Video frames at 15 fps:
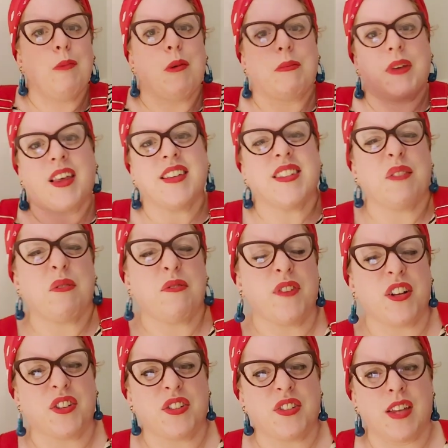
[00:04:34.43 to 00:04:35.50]
But because they were
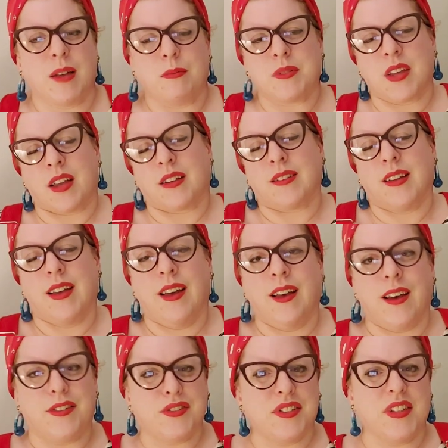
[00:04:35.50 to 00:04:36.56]
French seams, I
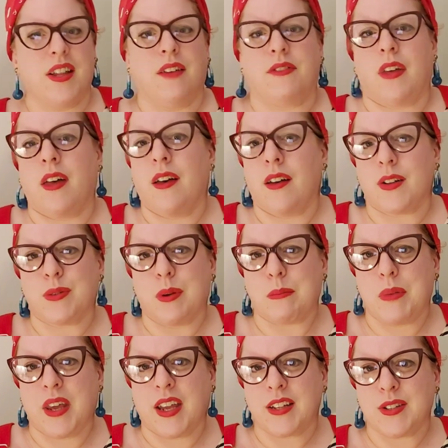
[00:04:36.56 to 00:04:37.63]
just didn't have the heart to
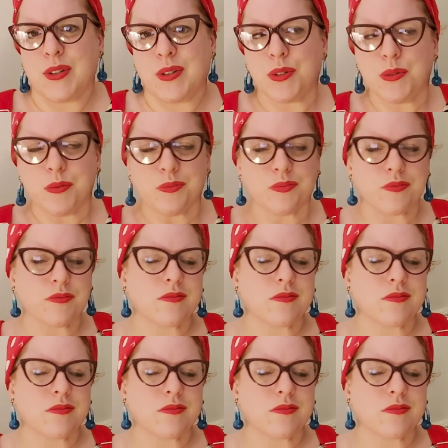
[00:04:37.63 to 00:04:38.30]
unpick it all.